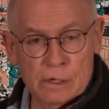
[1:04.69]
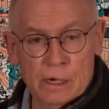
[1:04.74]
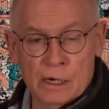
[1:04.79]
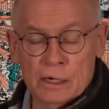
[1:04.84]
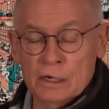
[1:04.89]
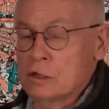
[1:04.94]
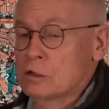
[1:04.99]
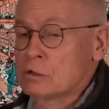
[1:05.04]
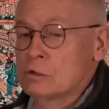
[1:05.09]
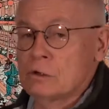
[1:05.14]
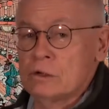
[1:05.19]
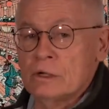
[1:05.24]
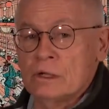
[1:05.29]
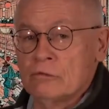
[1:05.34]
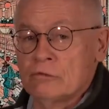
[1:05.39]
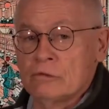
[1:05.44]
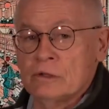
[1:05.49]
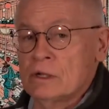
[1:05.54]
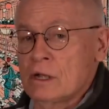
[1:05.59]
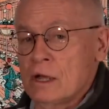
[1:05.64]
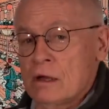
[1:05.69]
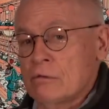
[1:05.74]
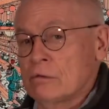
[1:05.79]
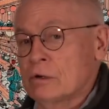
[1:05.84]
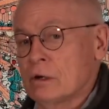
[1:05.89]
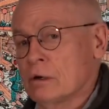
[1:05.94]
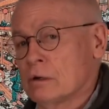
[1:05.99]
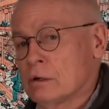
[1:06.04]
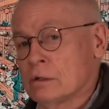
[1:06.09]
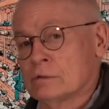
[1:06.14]
I don't know if you
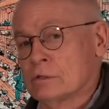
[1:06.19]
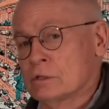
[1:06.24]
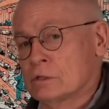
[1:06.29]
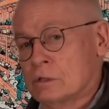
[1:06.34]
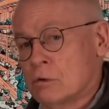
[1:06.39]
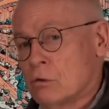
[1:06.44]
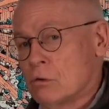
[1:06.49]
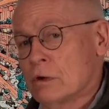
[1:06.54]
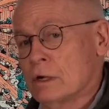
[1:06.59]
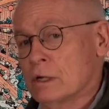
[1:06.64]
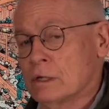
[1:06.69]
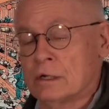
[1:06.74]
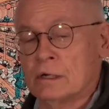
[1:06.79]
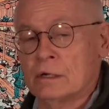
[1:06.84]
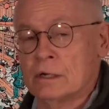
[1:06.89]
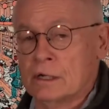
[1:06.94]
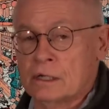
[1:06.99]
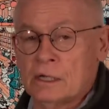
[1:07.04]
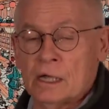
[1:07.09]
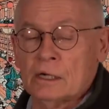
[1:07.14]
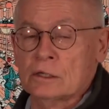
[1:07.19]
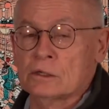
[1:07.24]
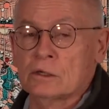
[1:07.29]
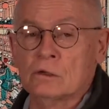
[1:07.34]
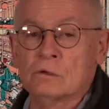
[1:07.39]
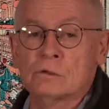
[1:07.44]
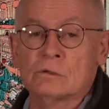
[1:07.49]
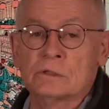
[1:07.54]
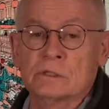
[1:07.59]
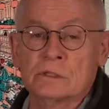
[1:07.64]
ever saw it in a
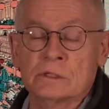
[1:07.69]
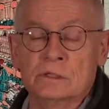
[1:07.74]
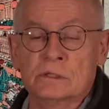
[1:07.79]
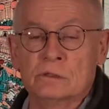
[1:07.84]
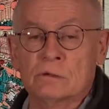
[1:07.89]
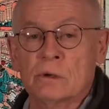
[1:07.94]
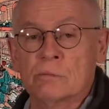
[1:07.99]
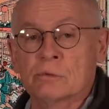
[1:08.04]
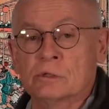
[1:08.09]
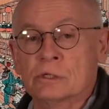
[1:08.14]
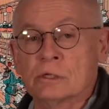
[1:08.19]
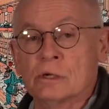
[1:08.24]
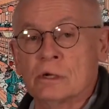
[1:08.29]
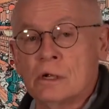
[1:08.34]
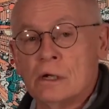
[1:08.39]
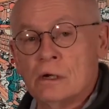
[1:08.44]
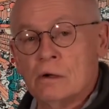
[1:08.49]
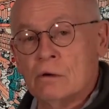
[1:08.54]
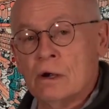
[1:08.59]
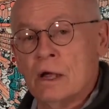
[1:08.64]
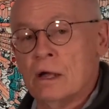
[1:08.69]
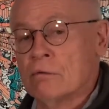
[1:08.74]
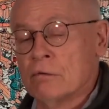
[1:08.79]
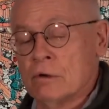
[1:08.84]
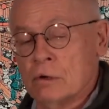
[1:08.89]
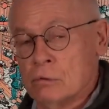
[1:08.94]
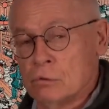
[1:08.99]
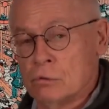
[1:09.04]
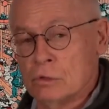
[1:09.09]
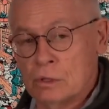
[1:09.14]
catalog description or
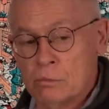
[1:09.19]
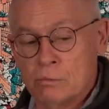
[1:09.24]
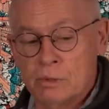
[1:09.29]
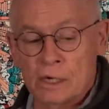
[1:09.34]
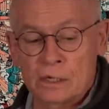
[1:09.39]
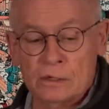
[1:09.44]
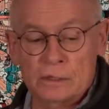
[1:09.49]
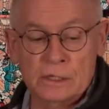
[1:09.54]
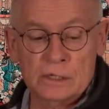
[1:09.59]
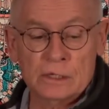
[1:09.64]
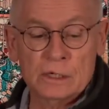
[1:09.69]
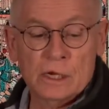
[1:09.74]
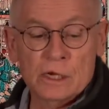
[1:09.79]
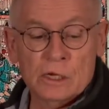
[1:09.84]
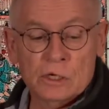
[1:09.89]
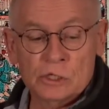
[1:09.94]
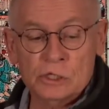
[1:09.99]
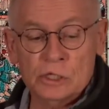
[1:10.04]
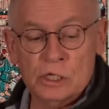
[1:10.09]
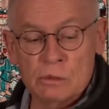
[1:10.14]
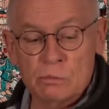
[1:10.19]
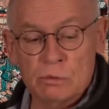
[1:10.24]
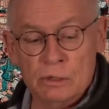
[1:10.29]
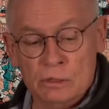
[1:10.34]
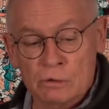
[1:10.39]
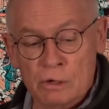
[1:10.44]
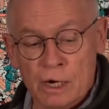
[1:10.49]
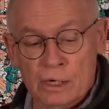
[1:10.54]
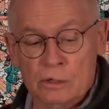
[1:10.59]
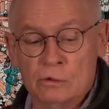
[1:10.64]
ever heard about it.
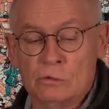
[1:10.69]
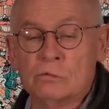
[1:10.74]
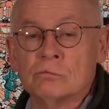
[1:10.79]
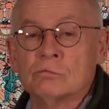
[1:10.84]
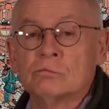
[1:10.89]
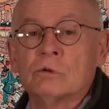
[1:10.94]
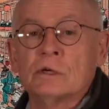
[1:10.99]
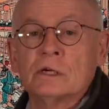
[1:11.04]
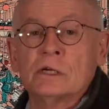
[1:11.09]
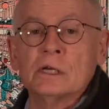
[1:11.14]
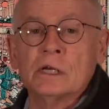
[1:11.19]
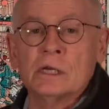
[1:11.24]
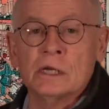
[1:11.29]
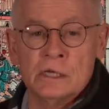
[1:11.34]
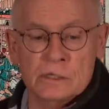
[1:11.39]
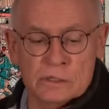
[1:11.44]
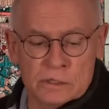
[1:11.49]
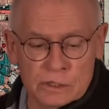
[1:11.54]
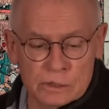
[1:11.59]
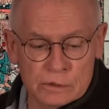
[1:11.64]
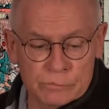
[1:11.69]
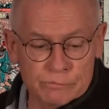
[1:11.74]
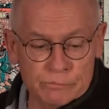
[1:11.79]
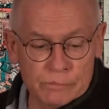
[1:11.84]
Shibaraku, what is it?